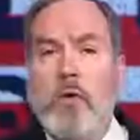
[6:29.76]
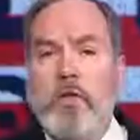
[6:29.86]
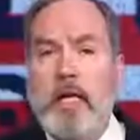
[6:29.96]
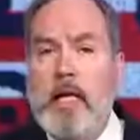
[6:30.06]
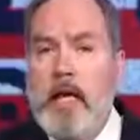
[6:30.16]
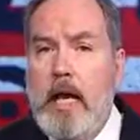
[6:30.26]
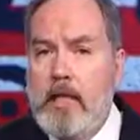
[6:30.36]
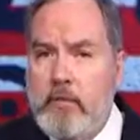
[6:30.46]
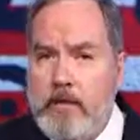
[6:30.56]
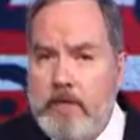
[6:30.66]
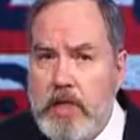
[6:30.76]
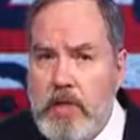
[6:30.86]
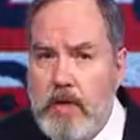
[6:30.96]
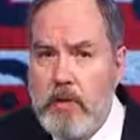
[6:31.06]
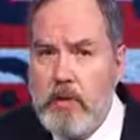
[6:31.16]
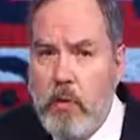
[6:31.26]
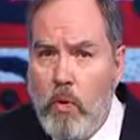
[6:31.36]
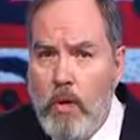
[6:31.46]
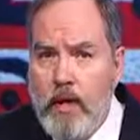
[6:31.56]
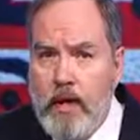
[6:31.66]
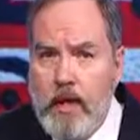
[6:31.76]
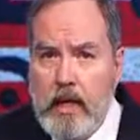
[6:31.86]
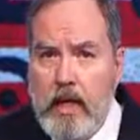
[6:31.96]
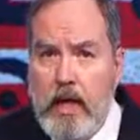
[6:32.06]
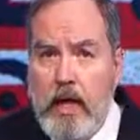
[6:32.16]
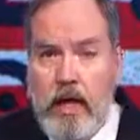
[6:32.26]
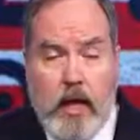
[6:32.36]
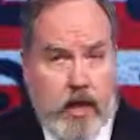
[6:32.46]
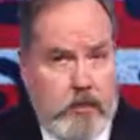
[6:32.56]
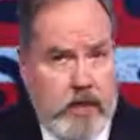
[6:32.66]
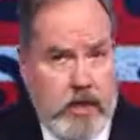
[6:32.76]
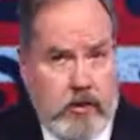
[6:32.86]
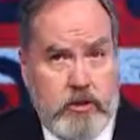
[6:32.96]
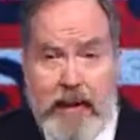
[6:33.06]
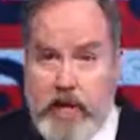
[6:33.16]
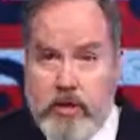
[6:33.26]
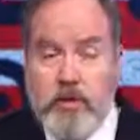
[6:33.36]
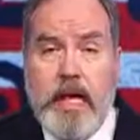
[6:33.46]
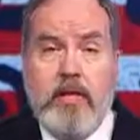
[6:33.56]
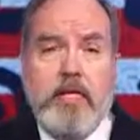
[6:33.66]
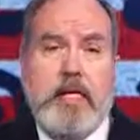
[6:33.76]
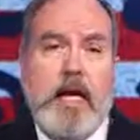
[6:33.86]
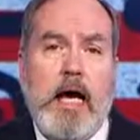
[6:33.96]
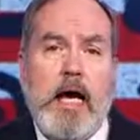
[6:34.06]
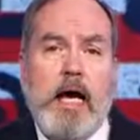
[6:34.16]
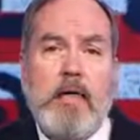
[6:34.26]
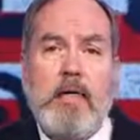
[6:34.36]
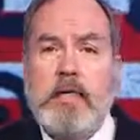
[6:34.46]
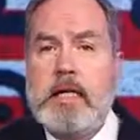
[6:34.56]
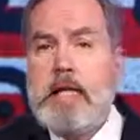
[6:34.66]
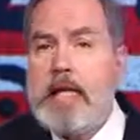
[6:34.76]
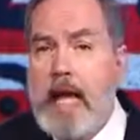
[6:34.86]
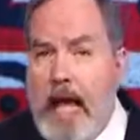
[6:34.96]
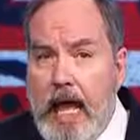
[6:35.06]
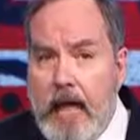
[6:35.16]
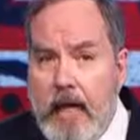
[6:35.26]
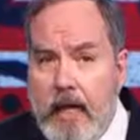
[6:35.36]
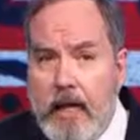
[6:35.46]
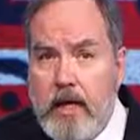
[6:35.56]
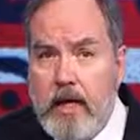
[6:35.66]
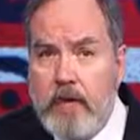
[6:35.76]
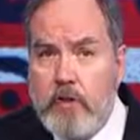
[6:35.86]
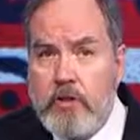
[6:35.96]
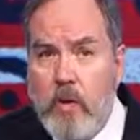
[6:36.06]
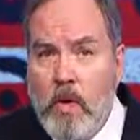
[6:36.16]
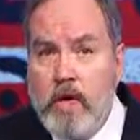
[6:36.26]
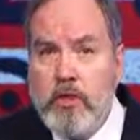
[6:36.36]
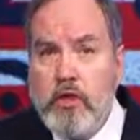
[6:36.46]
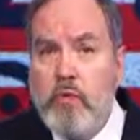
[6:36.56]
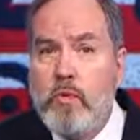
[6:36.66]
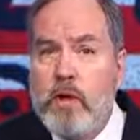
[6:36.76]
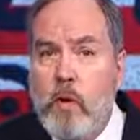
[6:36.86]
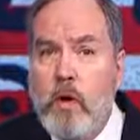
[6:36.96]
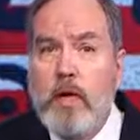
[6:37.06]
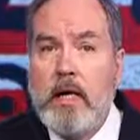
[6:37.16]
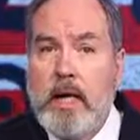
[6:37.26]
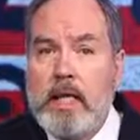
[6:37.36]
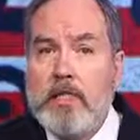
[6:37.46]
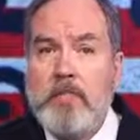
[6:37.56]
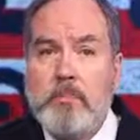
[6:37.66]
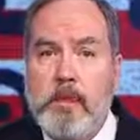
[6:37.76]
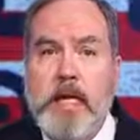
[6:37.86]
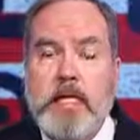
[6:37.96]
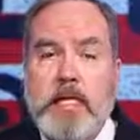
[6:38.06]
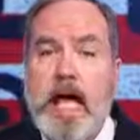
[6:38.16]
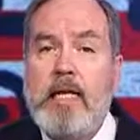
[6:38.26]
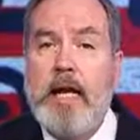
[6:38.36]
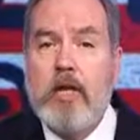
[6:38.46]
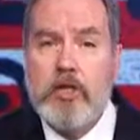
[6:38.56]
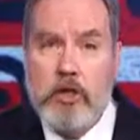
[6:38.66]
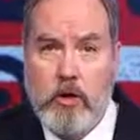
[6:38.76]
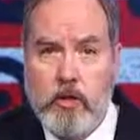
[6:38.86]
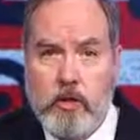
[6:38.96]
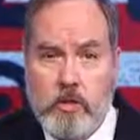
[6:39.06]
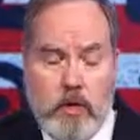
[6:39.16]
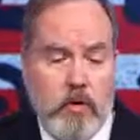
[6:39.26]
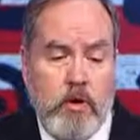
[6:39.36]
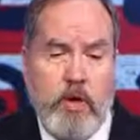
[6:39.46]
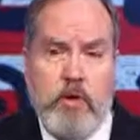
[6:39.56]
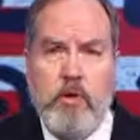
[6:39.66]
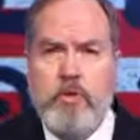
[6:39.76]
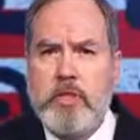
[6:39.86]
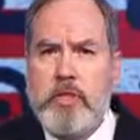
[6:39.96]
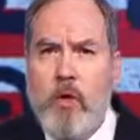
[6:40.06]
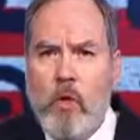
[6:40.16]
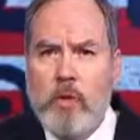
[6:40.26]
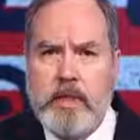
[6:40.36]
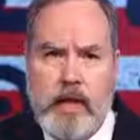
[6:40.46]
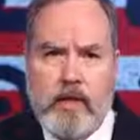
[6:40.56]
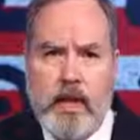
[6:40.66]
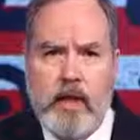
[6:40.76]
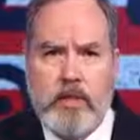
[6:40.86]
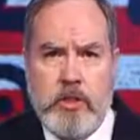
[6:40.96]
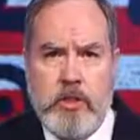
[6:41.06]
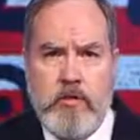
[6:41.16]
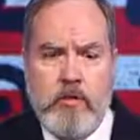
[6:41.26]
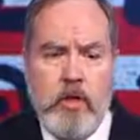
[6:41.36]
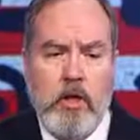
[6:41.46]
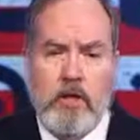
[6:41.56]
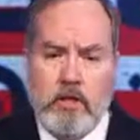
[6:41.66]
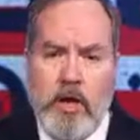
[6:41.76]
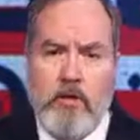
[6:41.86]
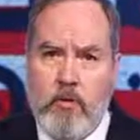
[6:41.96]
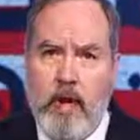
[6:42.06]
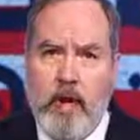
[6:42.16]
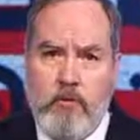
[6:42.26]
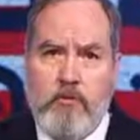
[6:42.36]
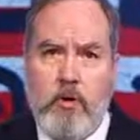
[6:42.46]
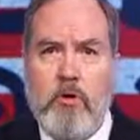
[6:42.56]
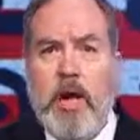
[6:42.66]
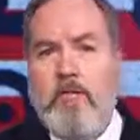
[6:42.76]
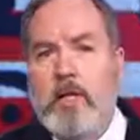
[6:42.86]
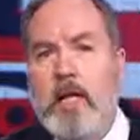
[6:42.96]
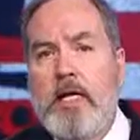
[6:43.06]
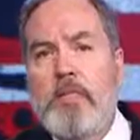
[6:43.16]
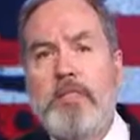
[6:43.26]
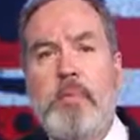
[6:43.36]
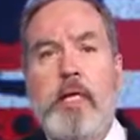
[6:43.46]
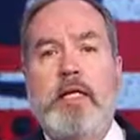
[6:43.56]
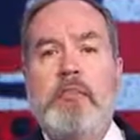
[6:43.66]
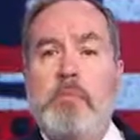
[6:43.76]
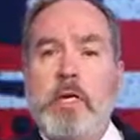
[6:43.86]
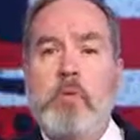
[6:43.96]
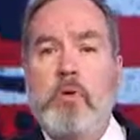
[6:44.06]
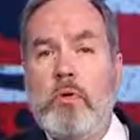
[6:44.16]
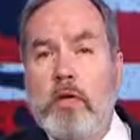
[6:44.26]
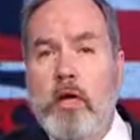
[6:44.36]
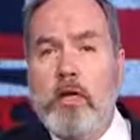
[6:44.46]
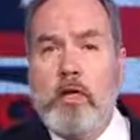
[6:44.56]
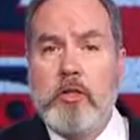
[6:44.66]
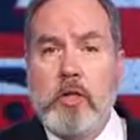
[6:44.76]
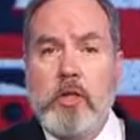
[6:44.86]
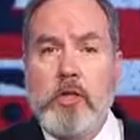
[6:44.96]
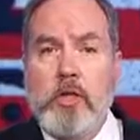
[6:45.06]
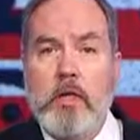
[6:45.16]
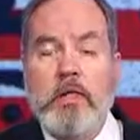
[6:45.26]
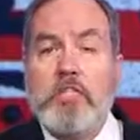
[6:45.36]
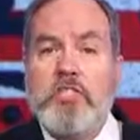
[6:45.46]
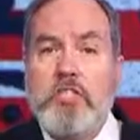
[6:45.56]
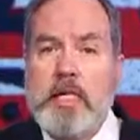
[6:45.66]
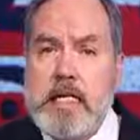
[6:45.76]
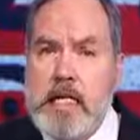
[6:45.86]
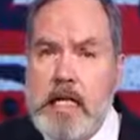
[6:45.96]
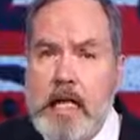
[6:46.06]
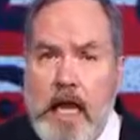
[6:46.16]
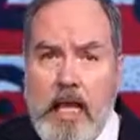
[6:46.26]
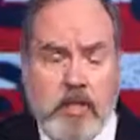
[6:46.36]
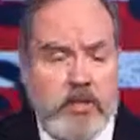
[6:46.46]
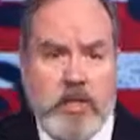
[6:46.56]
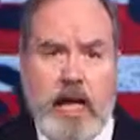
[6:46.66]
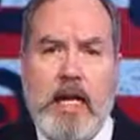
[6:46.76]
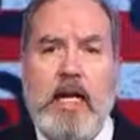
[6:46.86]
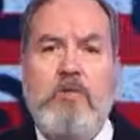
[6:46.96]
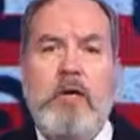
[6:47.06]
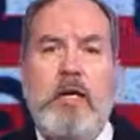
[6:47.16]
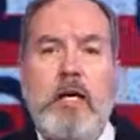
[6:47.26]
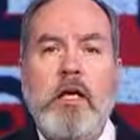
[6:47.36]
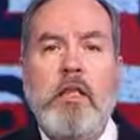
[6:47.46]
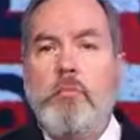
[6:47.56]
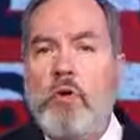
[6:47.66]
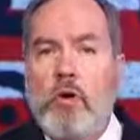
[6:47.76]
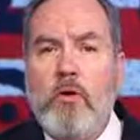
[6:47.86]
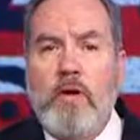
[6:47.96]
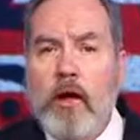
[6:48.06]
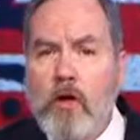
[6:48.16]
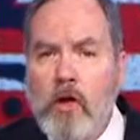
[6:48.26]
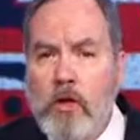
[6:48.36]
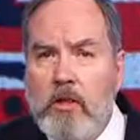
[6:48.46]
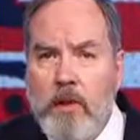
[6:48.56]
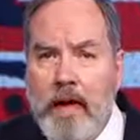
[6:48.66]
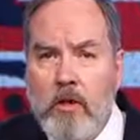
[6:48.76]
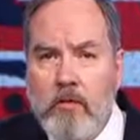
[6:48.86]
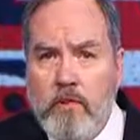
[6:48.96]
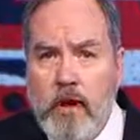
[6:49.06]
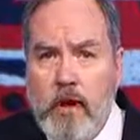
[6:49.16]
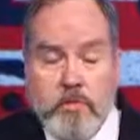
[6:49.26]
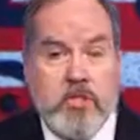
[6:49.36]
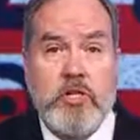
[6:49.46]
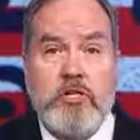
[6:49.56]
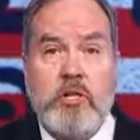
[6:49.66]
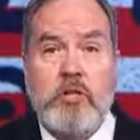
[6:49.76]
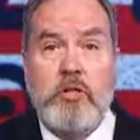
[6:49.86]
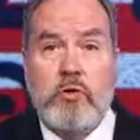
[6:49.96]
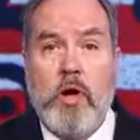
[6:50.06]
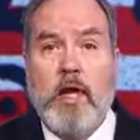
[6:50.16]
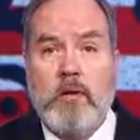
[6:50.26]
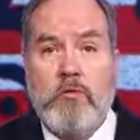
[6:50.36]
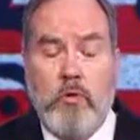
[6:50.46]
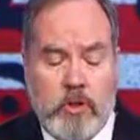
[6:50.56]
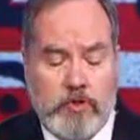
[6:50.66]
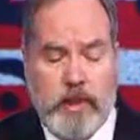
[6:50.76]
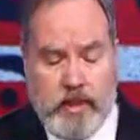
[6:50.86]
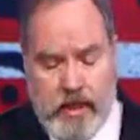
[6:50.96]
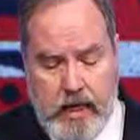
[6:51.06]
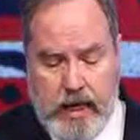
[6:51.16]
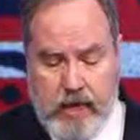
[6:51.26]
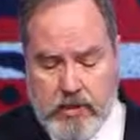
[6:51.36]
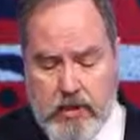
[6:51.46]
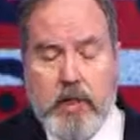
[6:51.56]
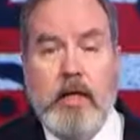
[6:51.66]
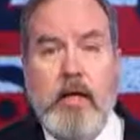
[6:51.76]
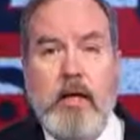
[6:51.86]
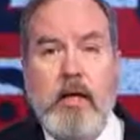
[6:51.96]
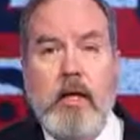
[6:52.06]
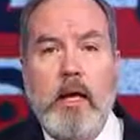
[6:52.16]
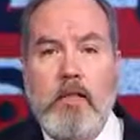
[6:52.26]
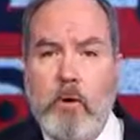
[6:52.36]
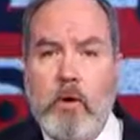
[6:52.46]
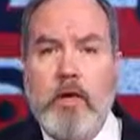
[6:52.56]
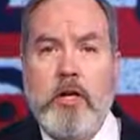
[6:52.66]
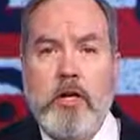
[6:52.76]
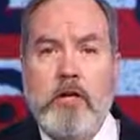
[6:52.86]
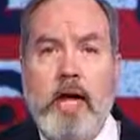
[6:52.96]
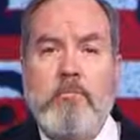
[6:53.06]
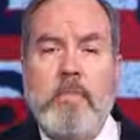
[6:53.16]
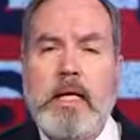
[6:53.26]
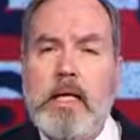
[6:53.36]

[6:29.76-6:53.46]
course, as we've seen and reported, a couple of years back in 2009, the DEA was going to record license plates at gun shows. They were going to use the old technology of driving around and photographing license plates of people who had gone to gun shows. This is the DEA. This is not even the Bureau of Alcohol, Tobacco, and Firearms. This is the Drug Enforcement Agency. And they were going to do that.